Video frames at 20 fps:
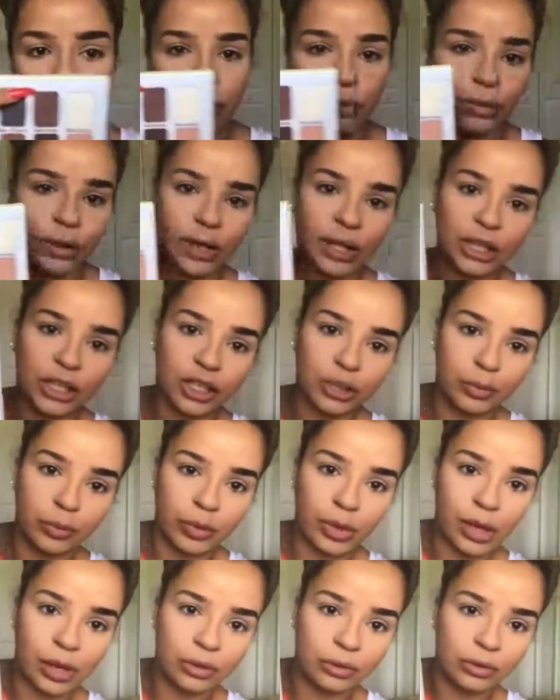reddish
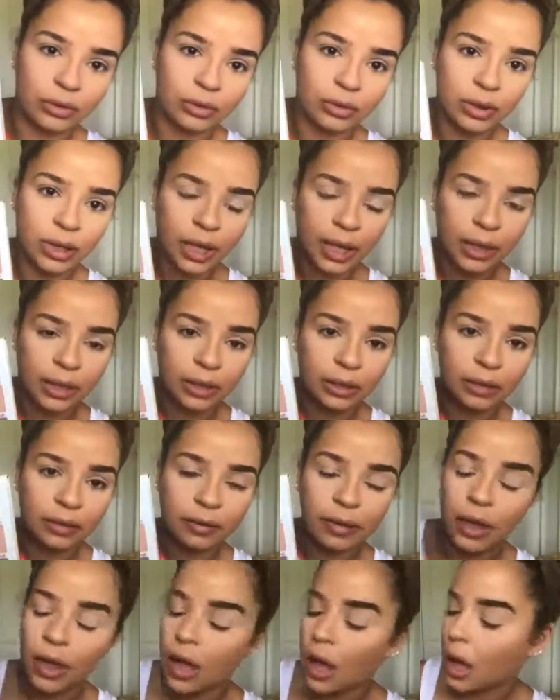brown kind
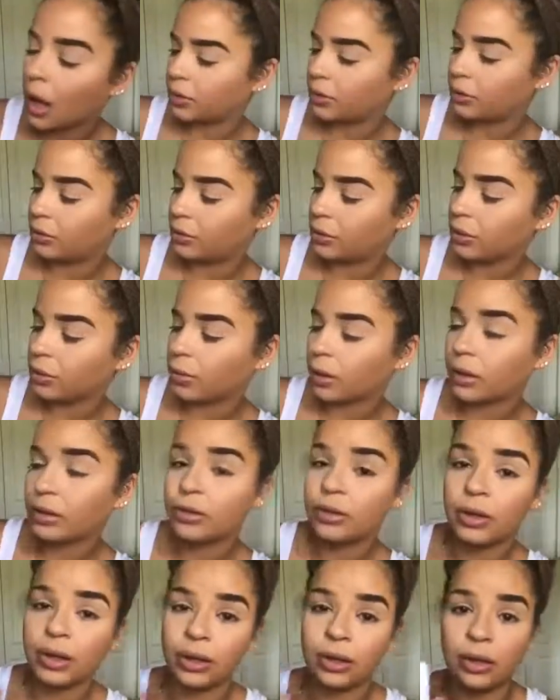of. These two browns
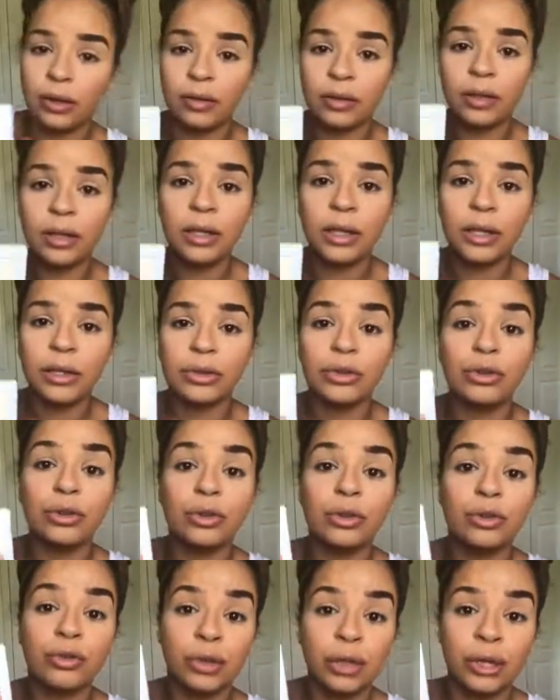you can definitely use
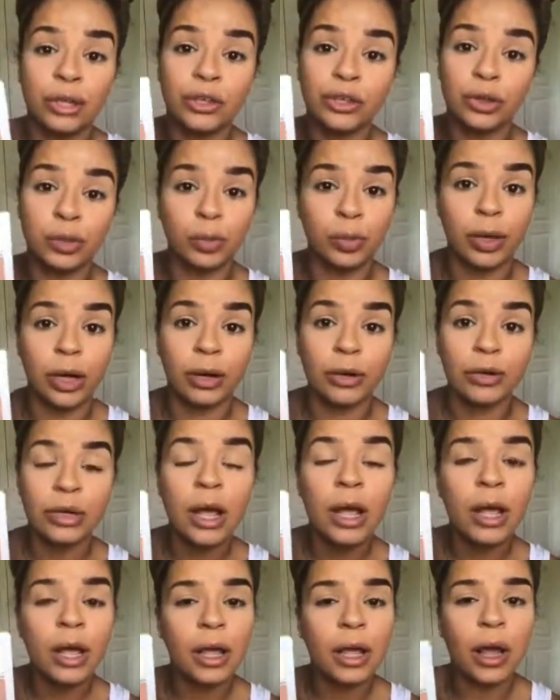to fill in your brows.
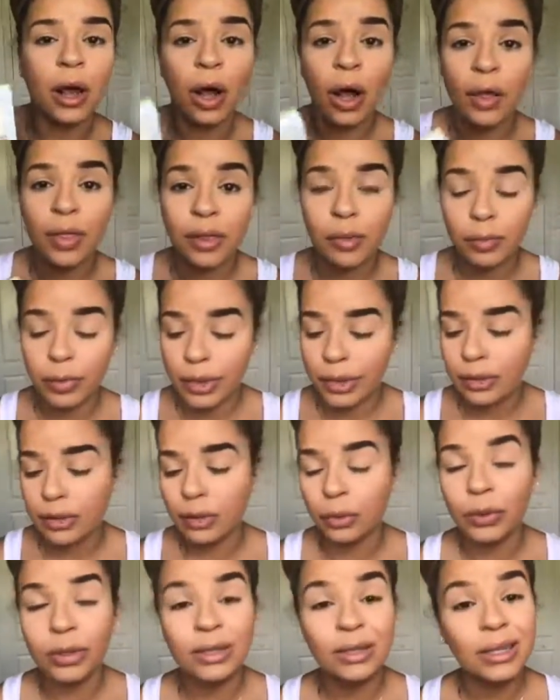It all depends
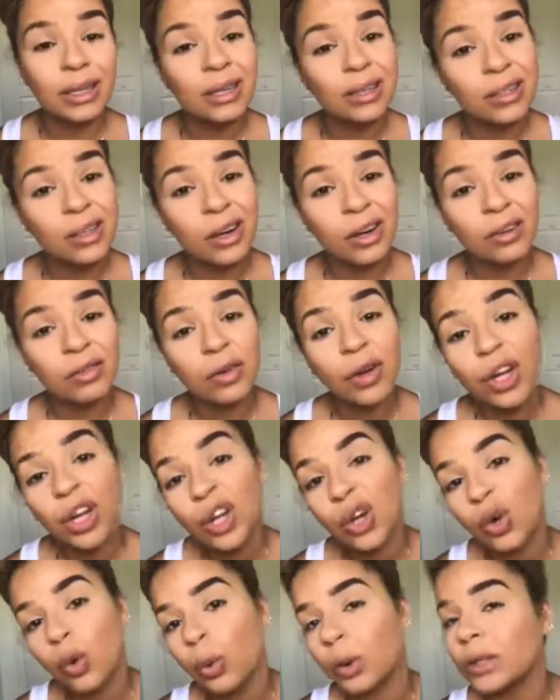on what's easier for
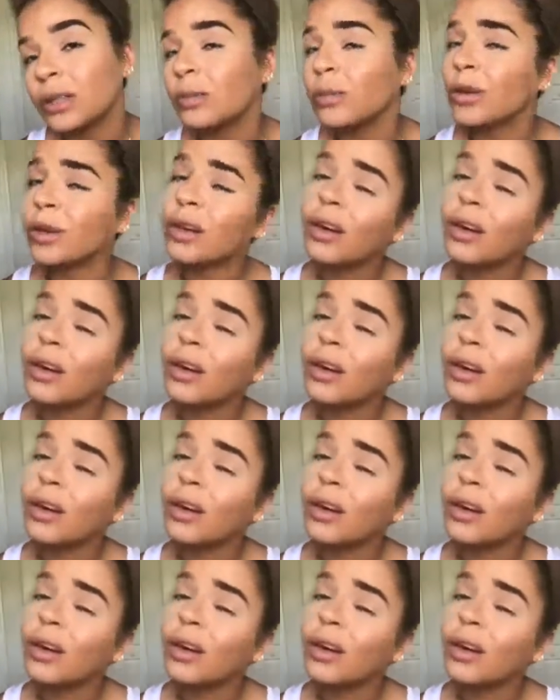you, what's more